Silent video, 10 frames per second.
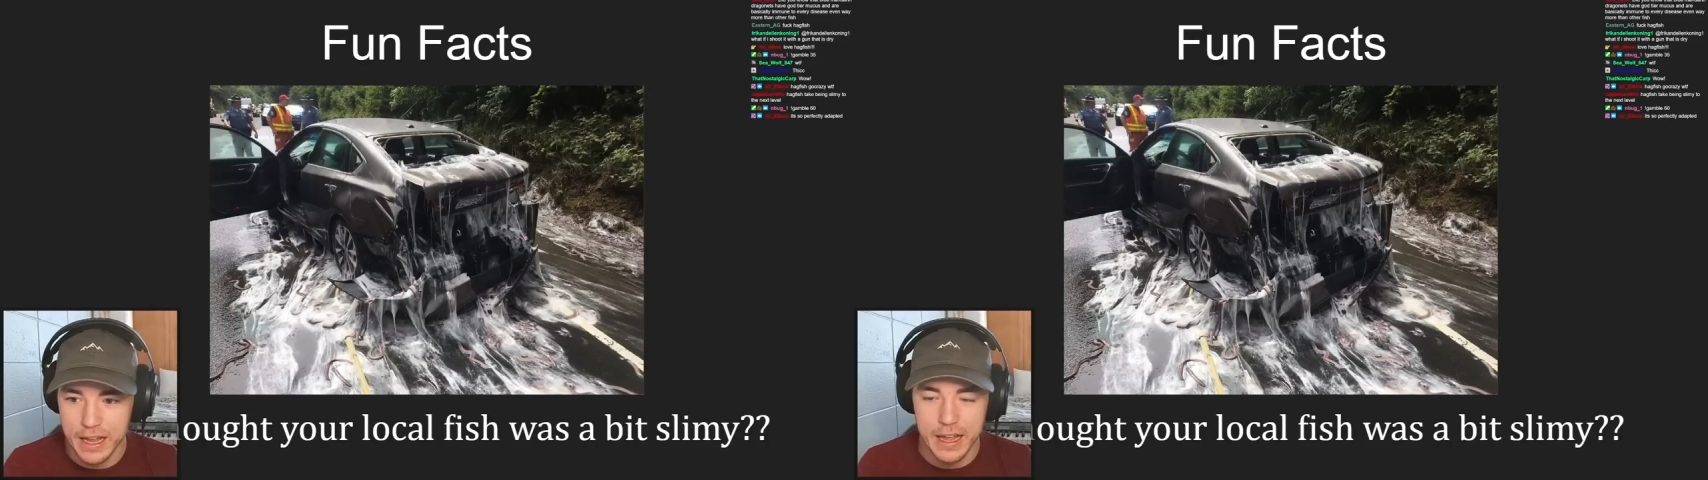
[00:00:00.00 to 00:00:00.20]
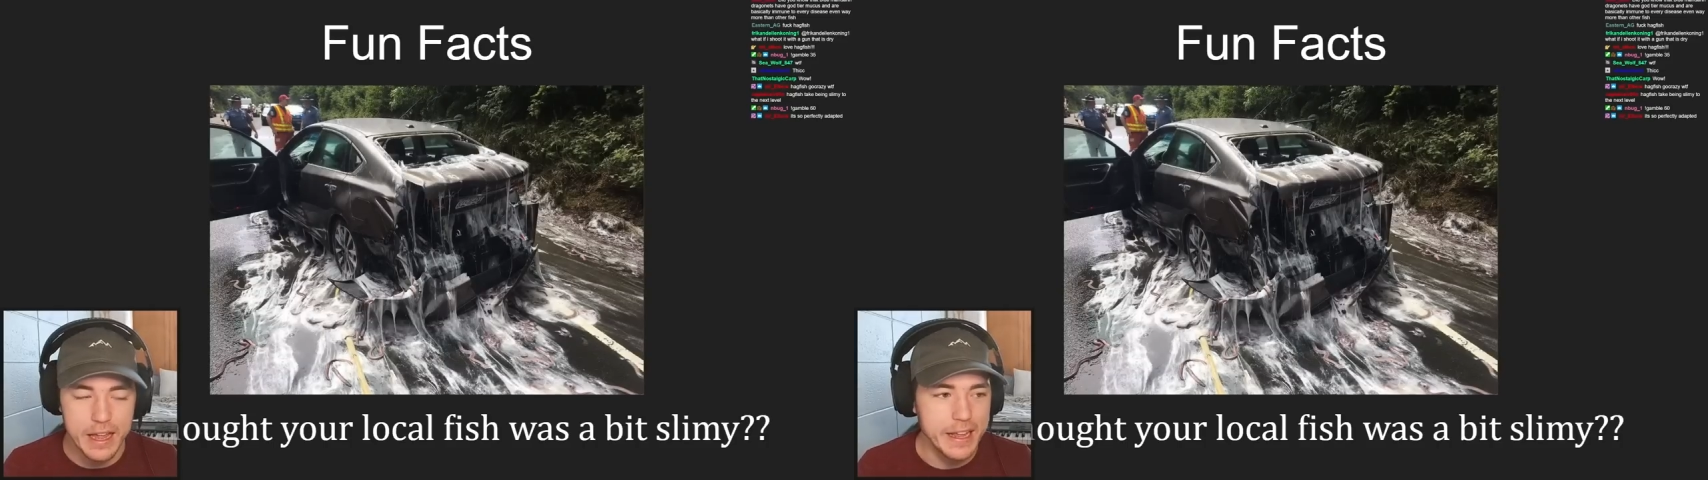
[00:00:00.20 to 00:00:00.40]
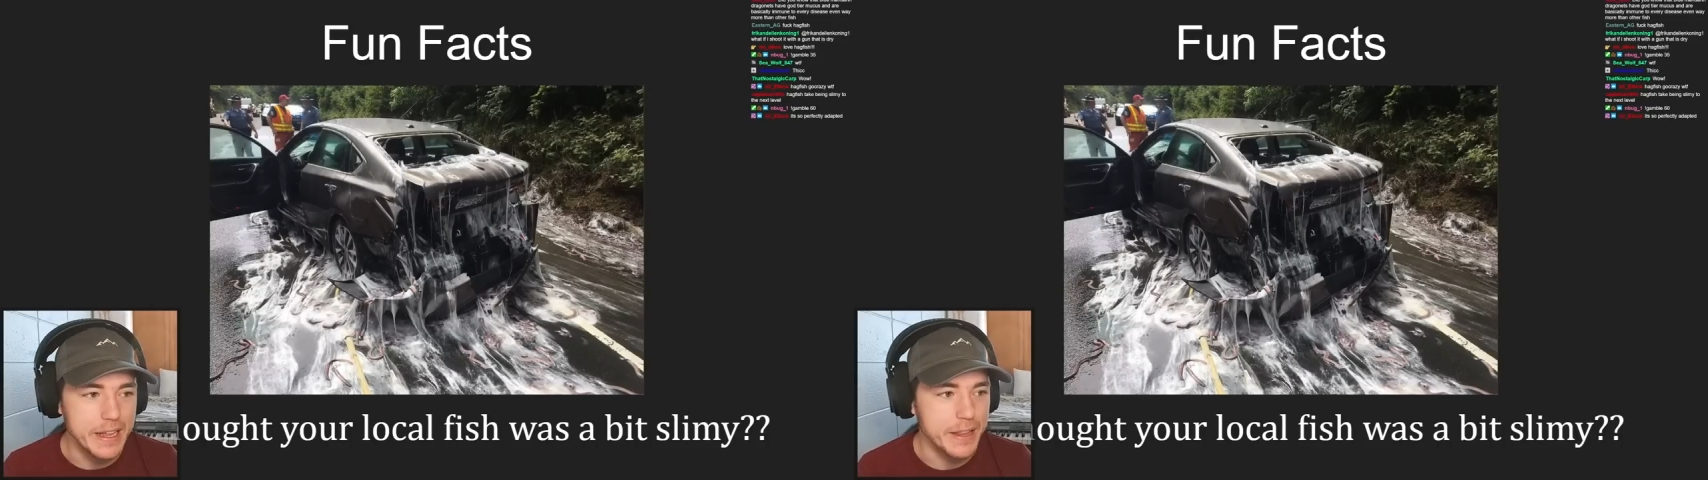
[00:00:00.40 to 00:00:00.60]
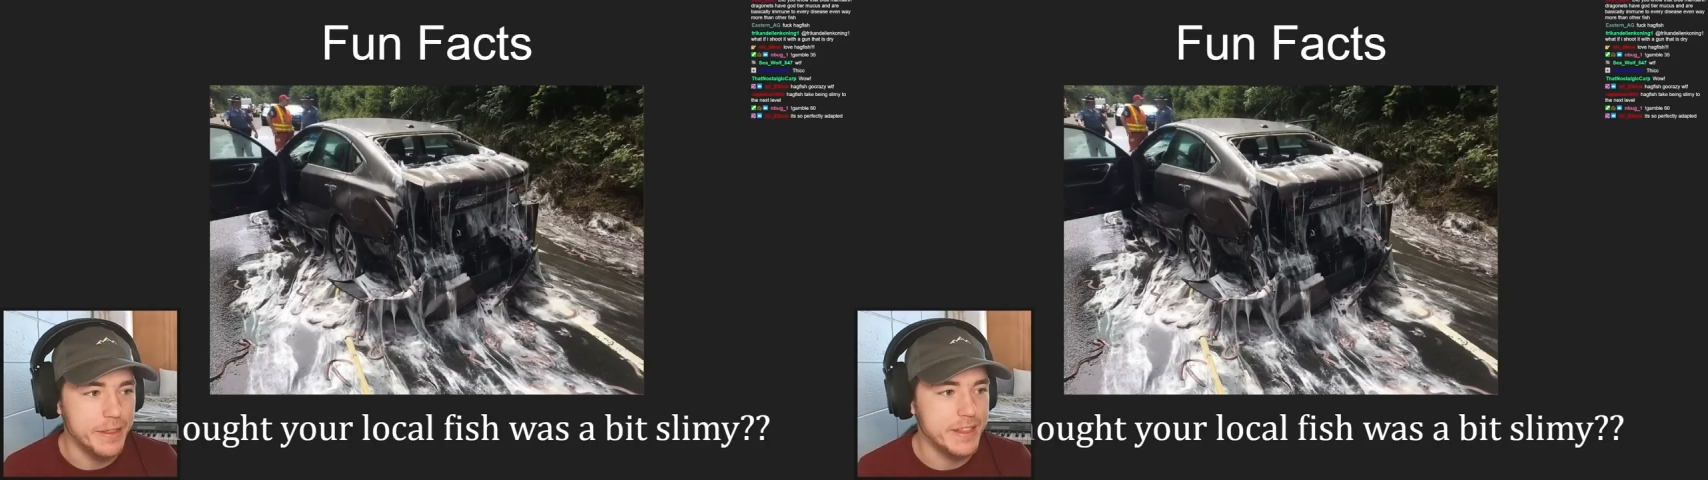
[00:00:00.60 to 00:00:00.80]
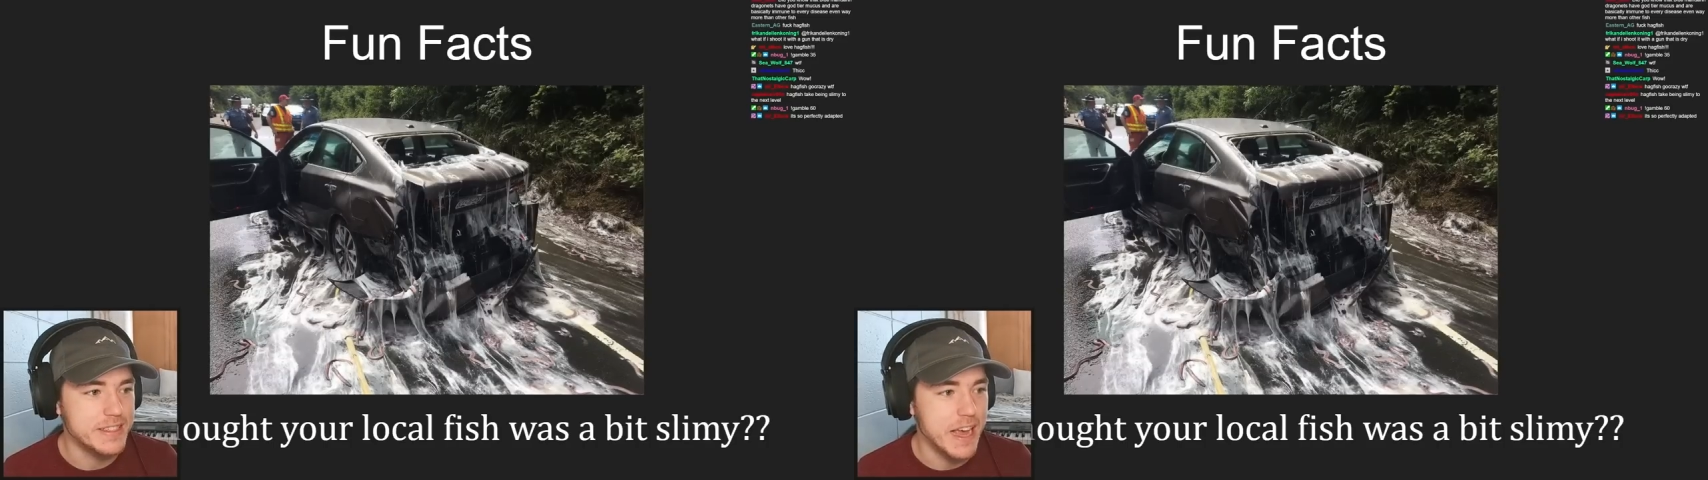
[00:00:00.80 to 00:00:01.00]

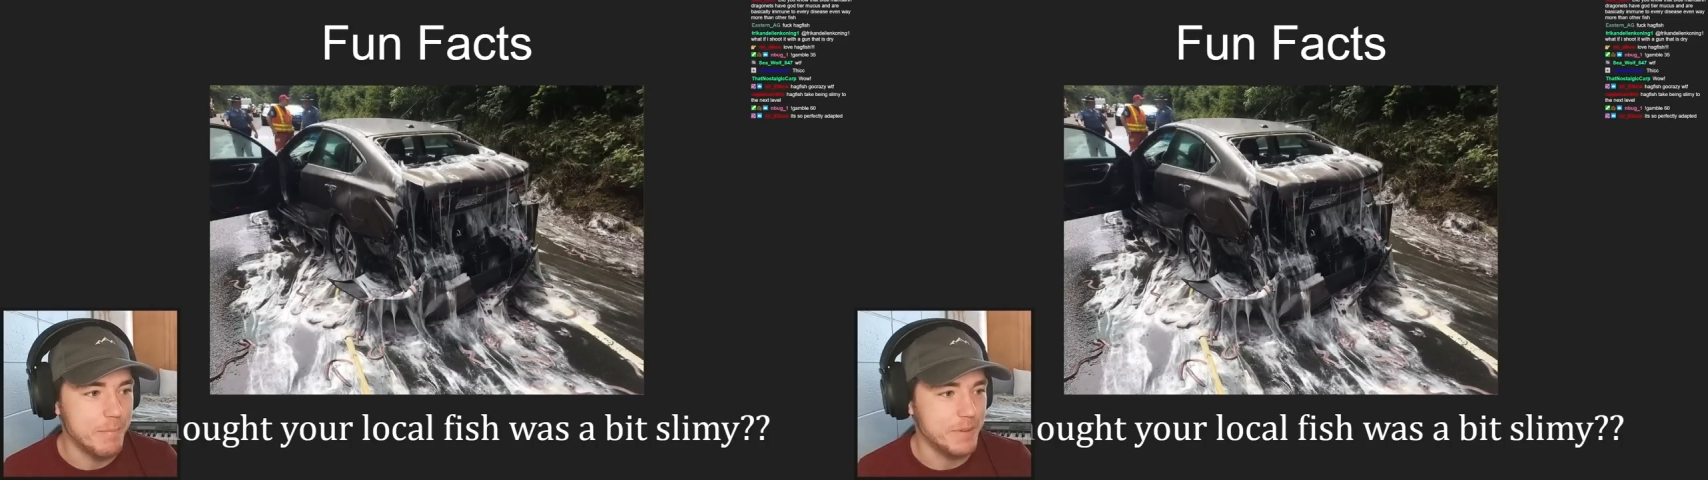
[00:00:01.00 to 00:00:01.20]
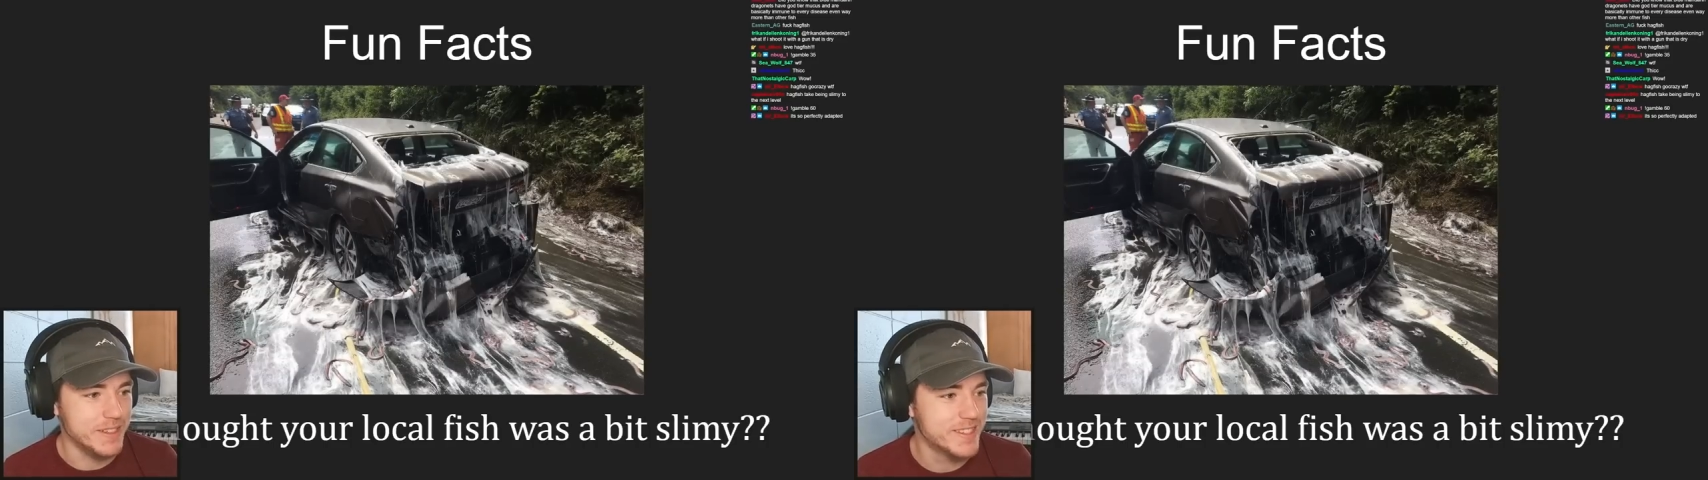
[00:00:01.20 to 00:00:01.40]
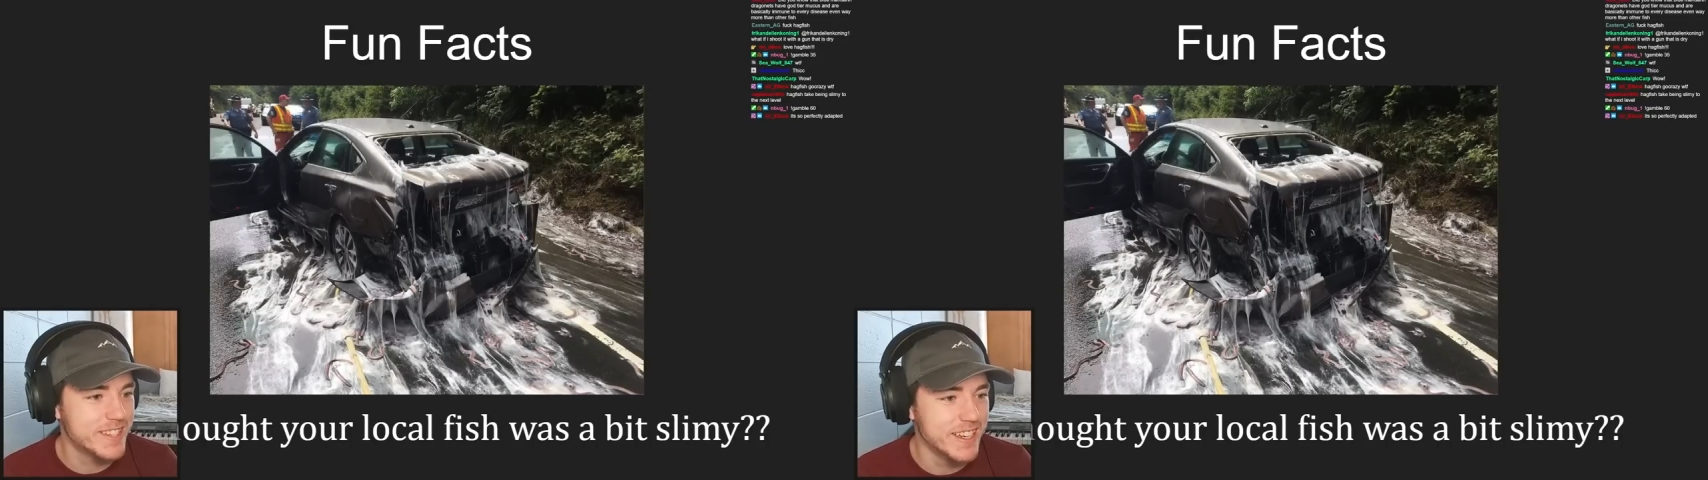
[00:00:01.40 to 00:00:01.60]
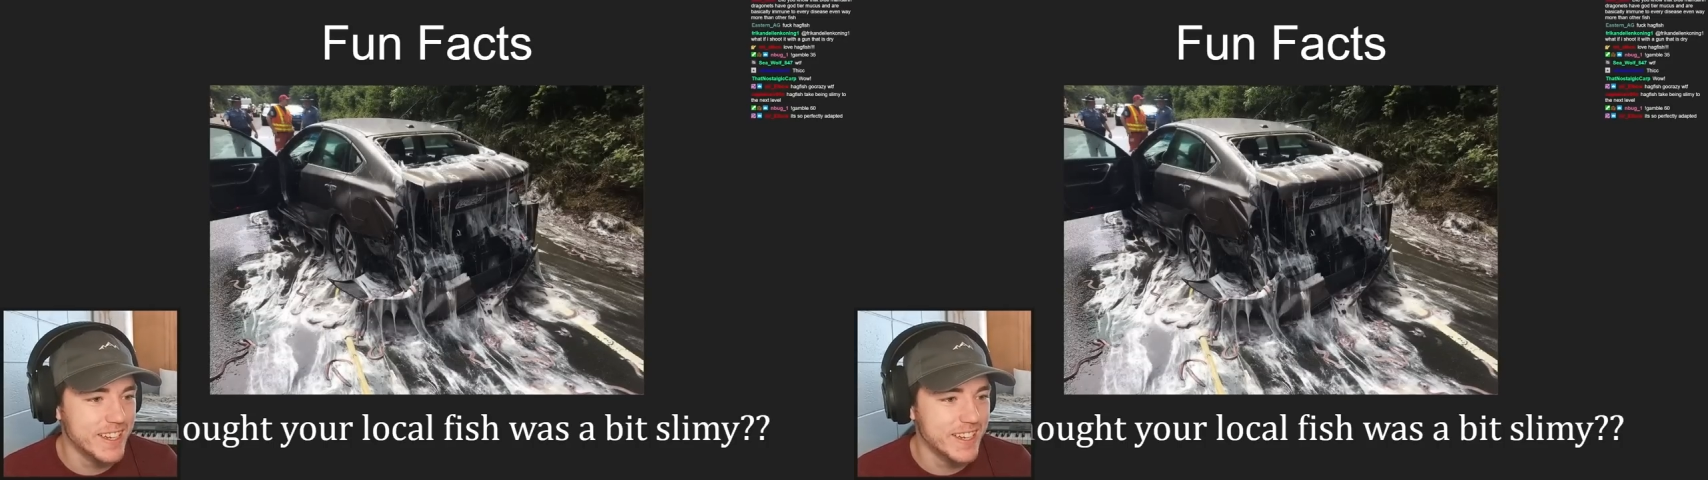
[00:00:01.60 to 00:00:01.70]
this happens.